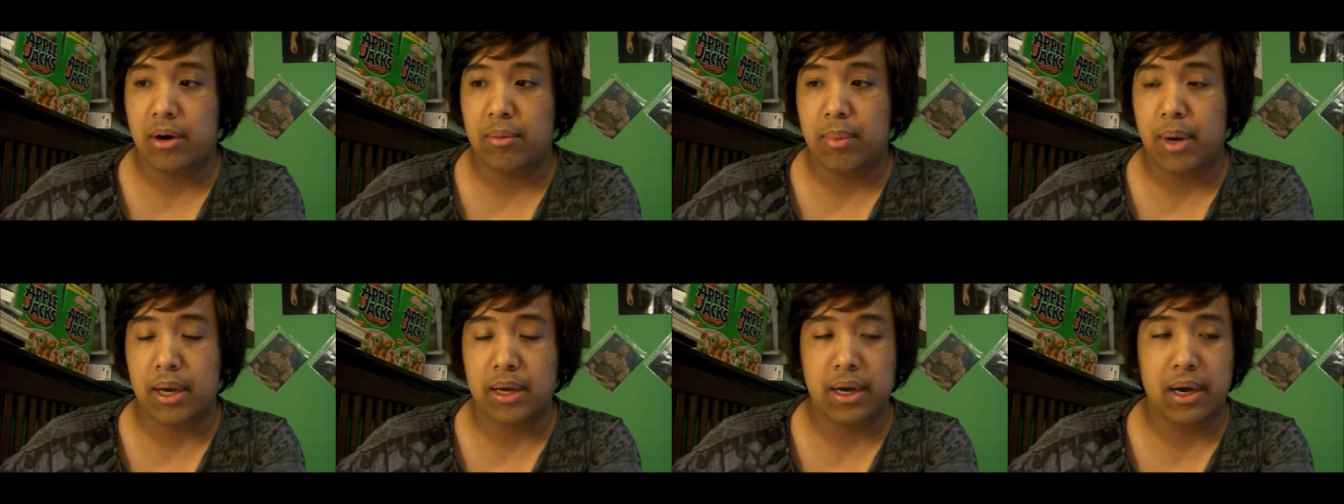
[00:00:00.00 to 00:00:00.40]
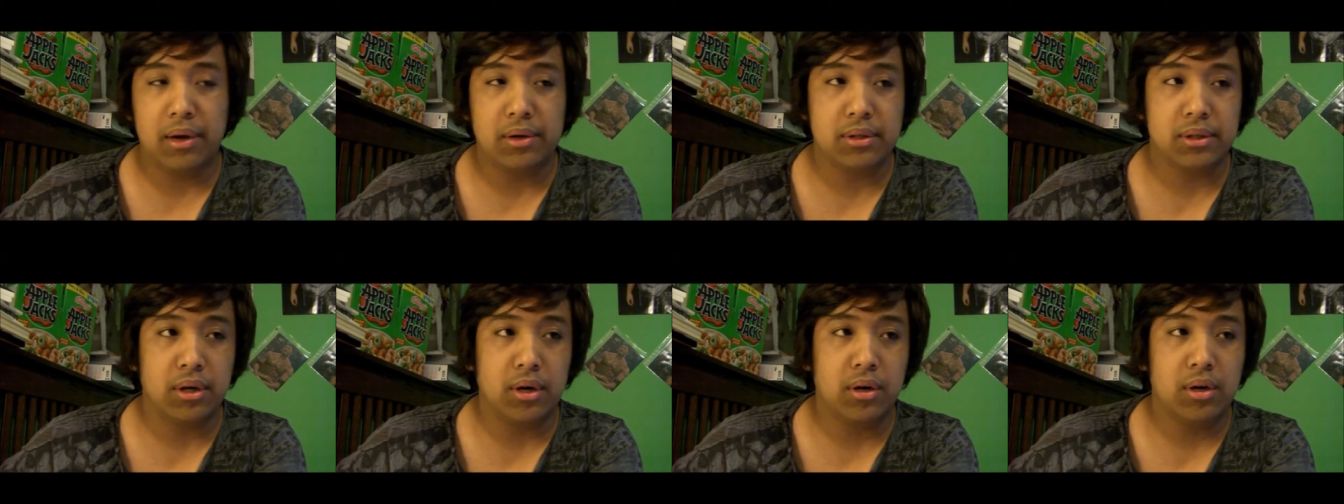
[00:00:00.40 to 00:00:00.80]
Mike
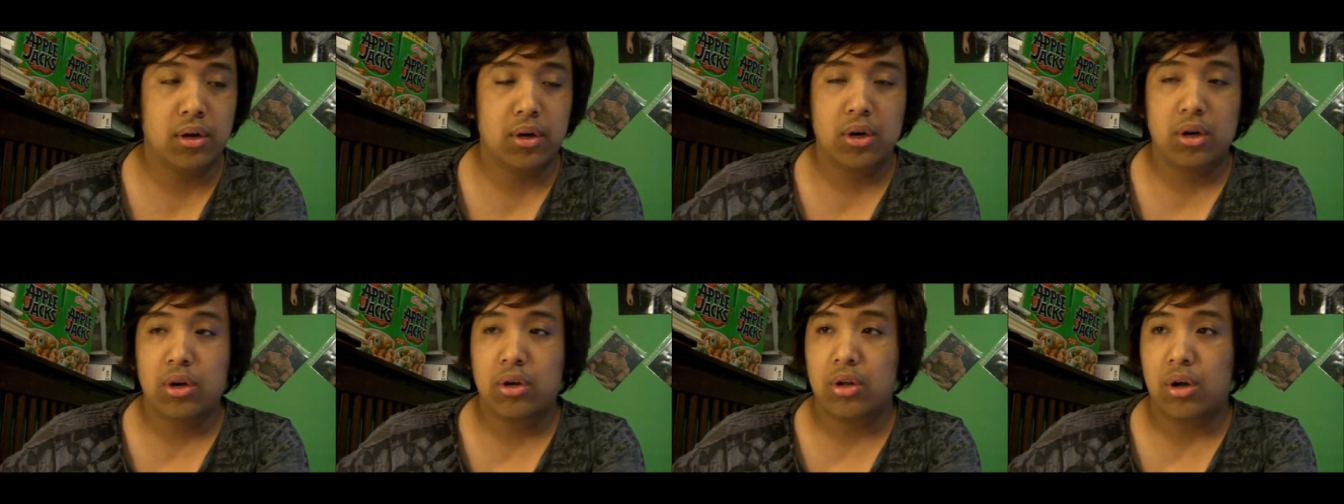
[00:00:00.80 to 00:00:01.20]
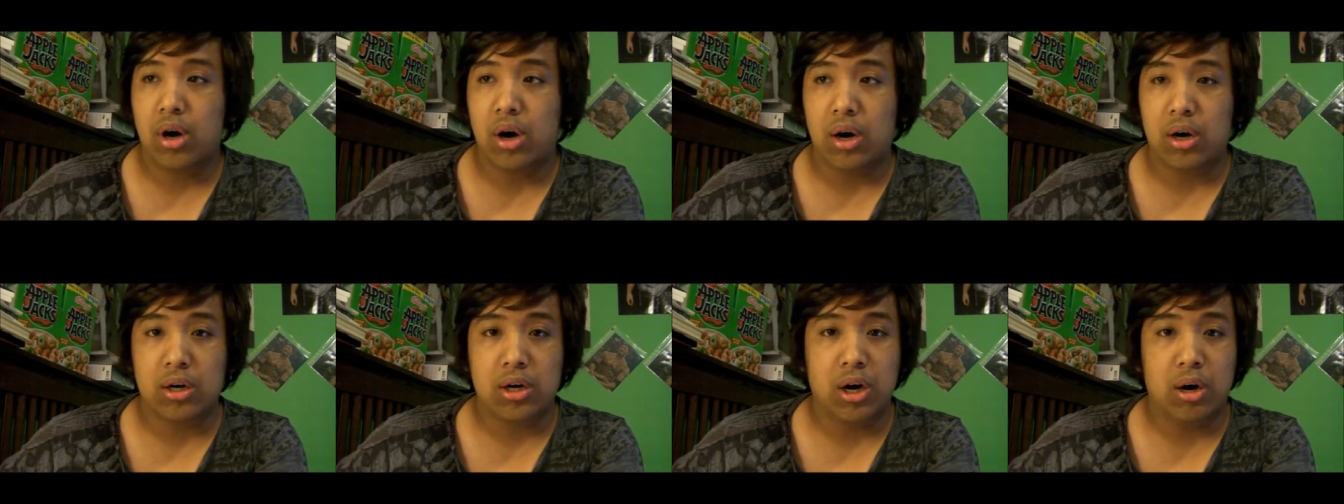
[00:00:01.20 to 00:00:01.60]
Kyle's going
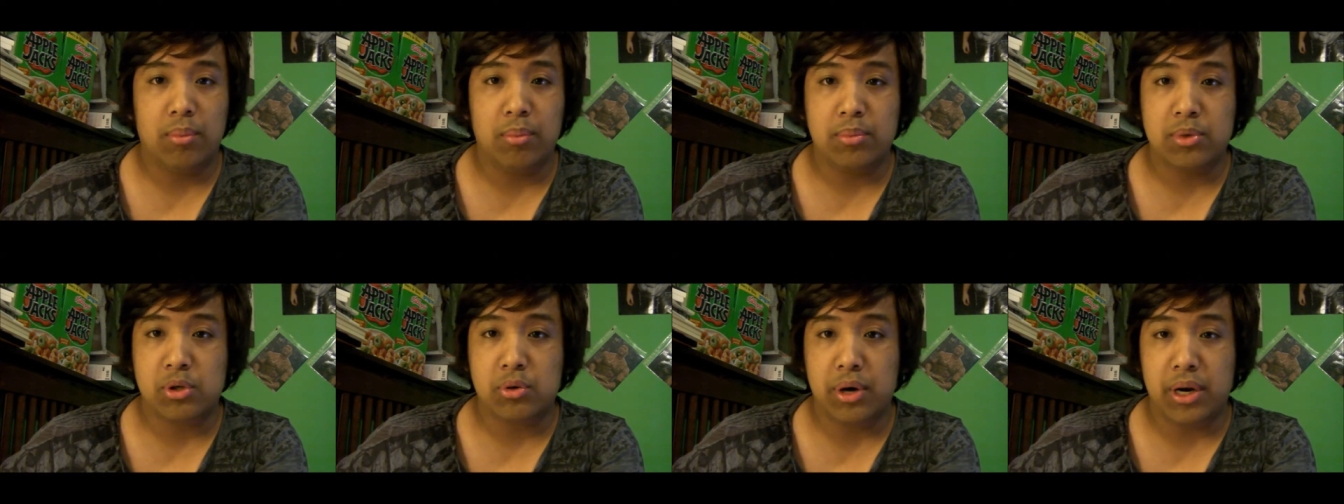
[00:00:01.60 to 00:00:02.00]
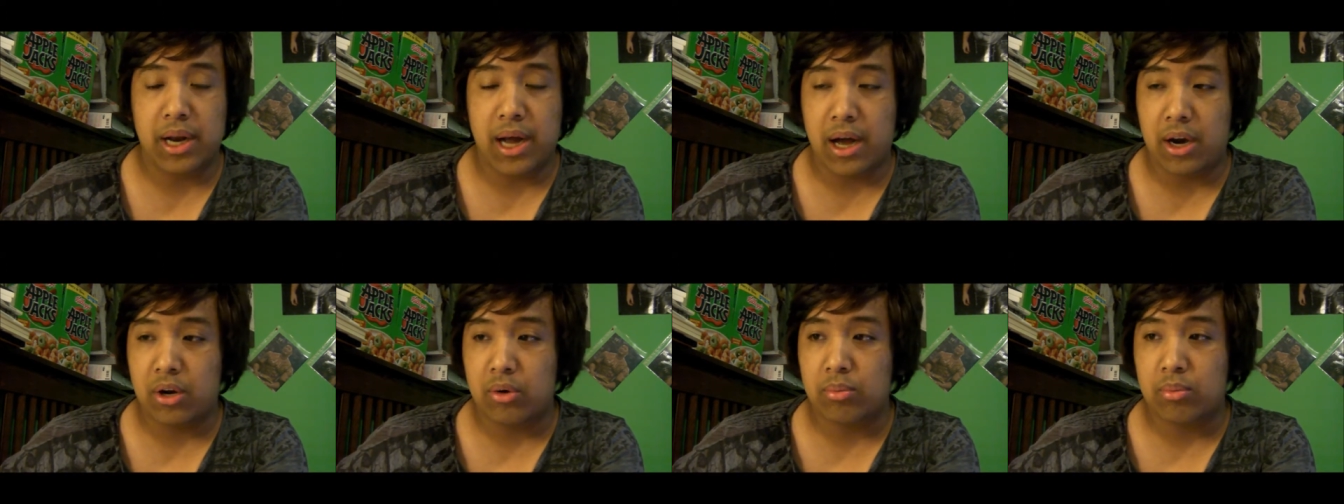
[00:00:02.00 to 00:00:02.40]
to come straight
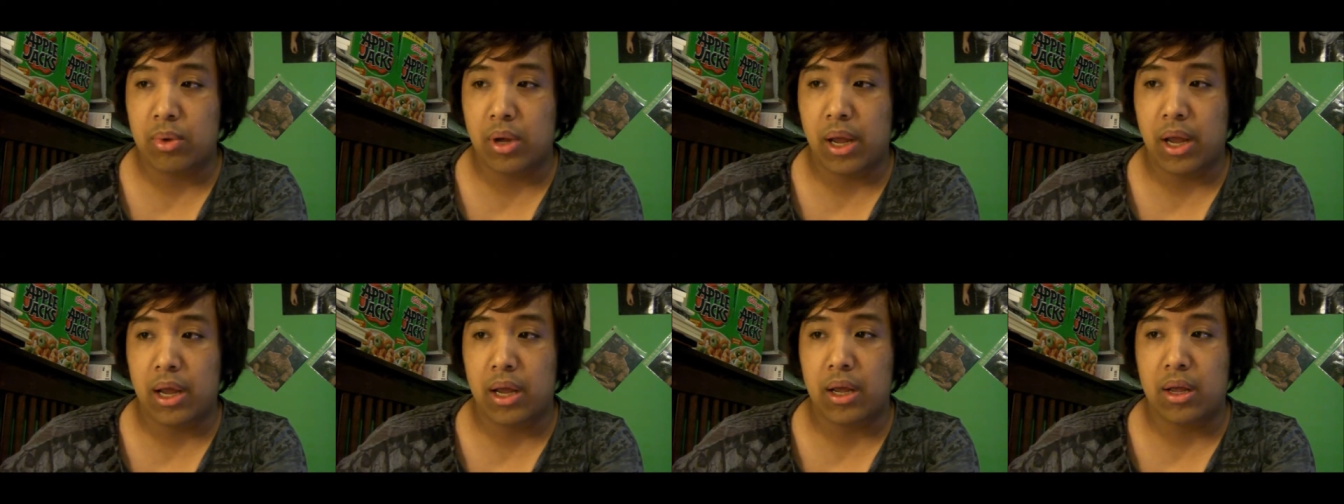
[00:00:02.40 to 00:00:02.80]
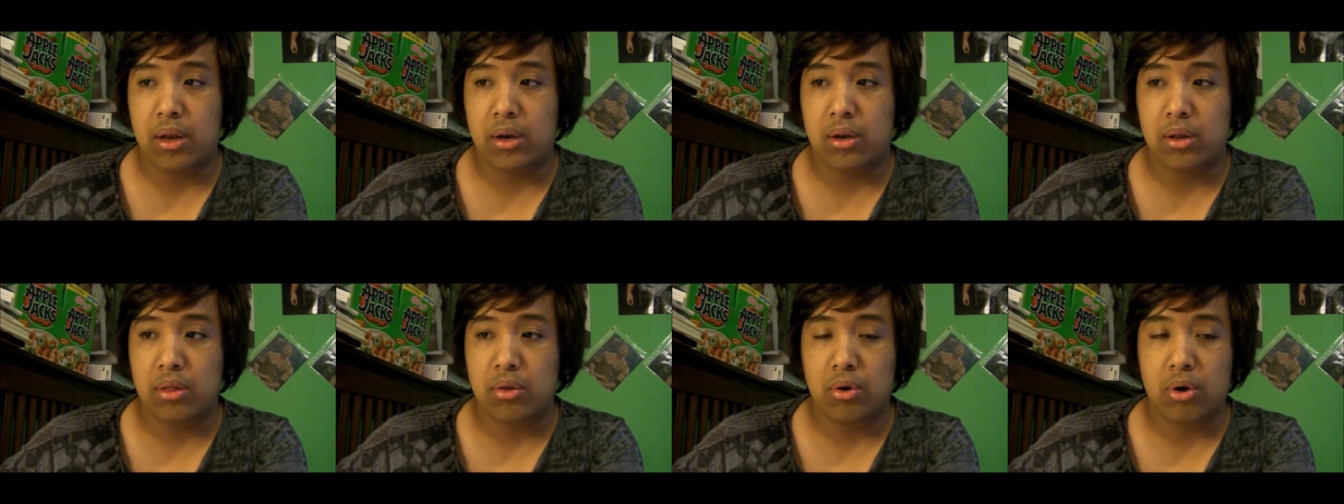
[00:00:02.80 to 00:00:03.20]
at him
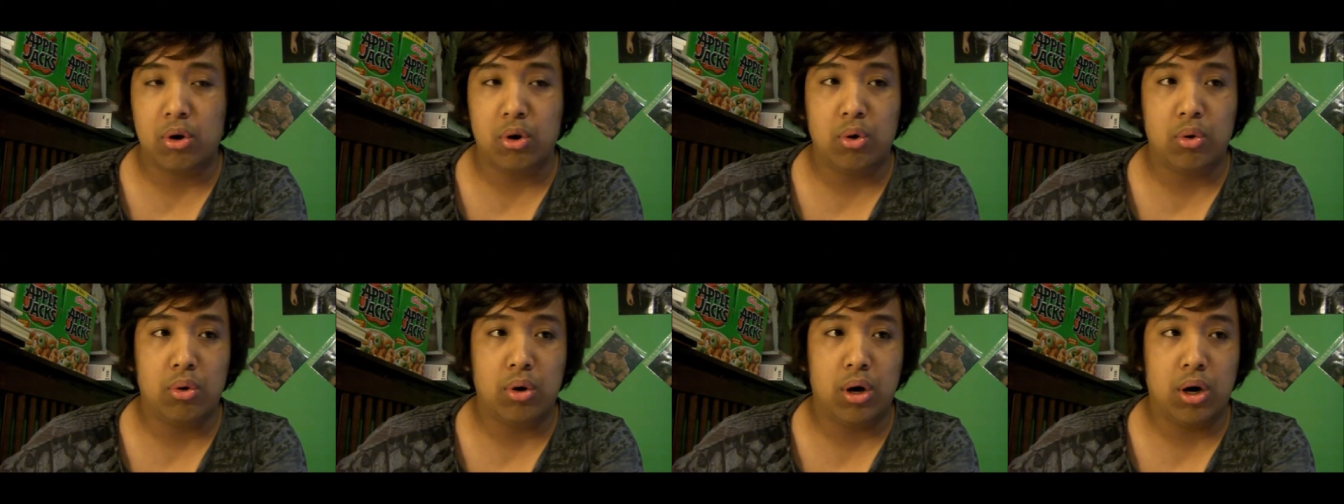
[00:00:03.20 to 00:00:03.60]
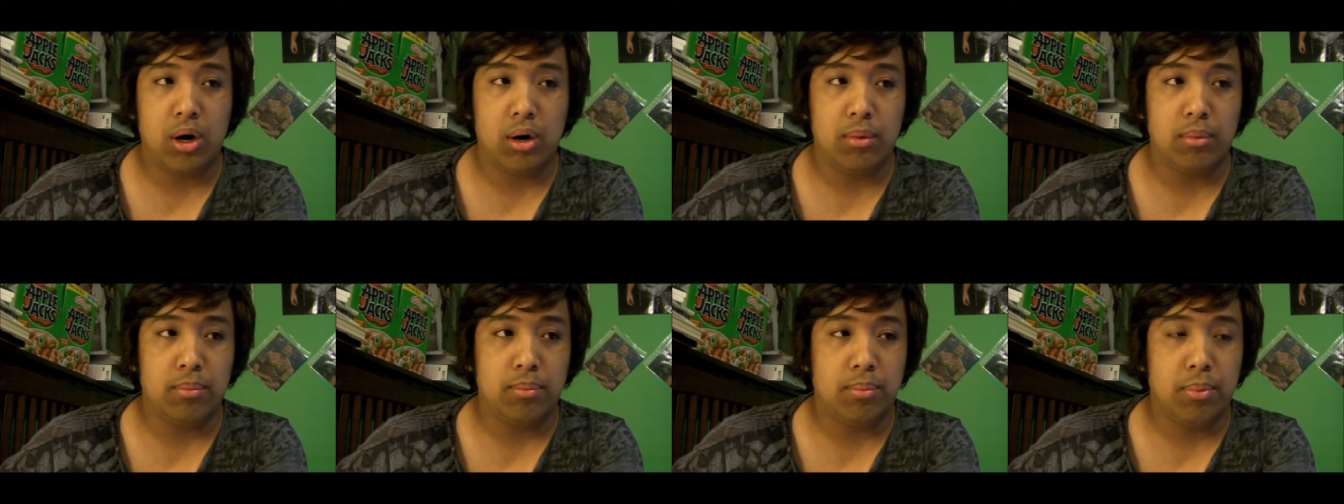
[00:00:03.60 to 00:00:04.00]
and
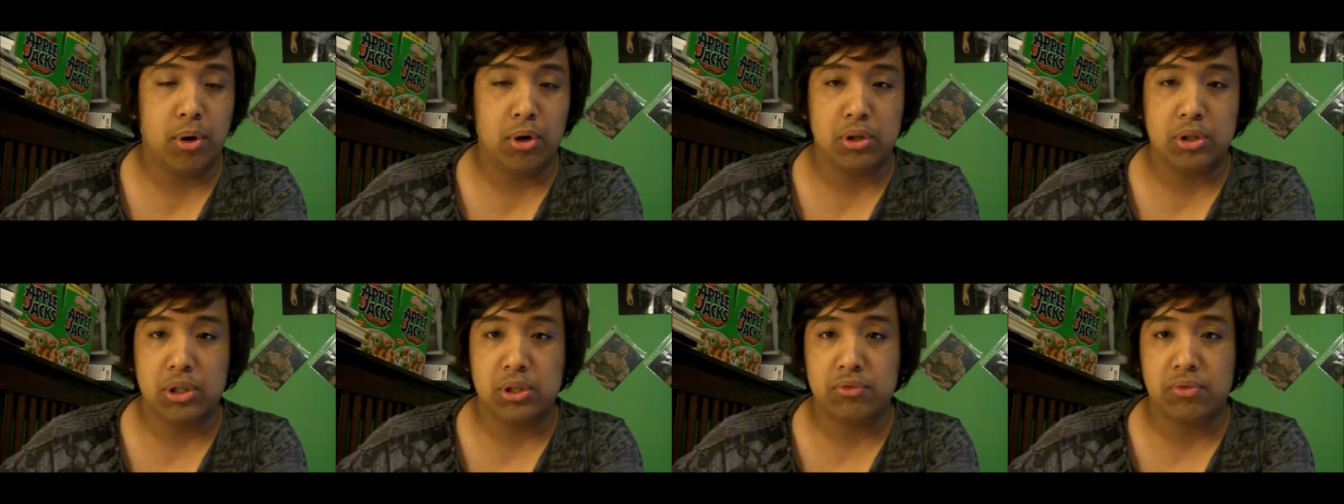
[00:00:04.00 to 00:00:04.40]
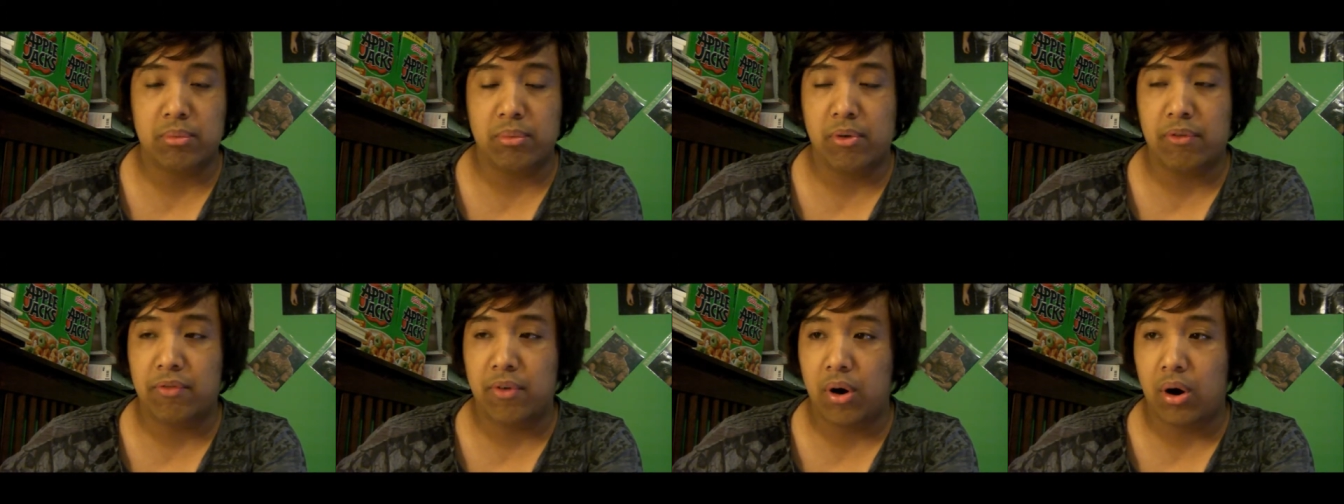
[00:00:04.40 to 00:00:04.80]
throw punches from
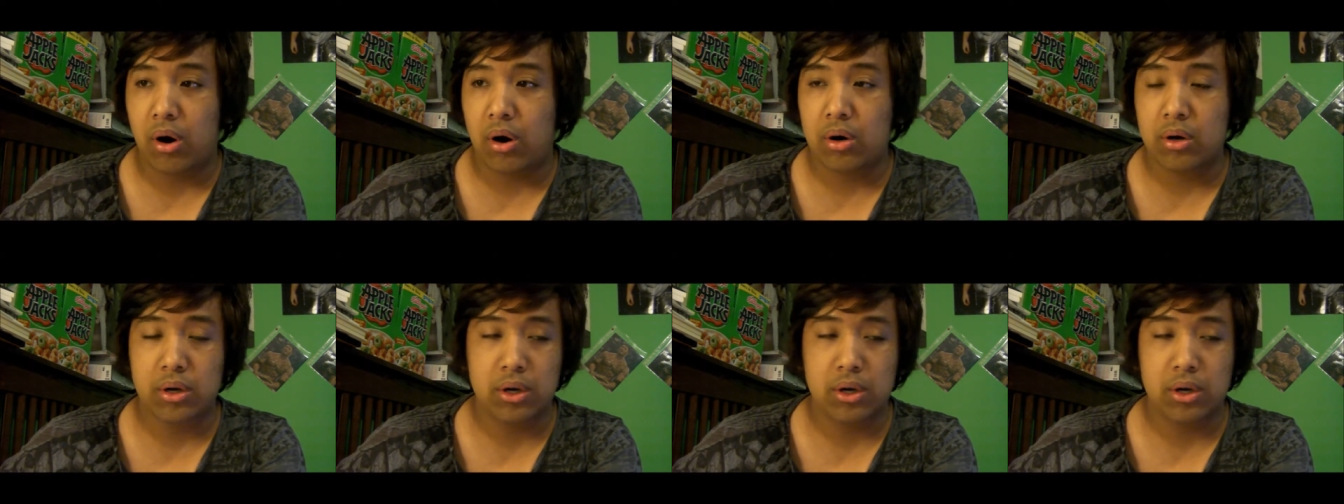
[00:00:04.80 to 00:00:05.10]
afar.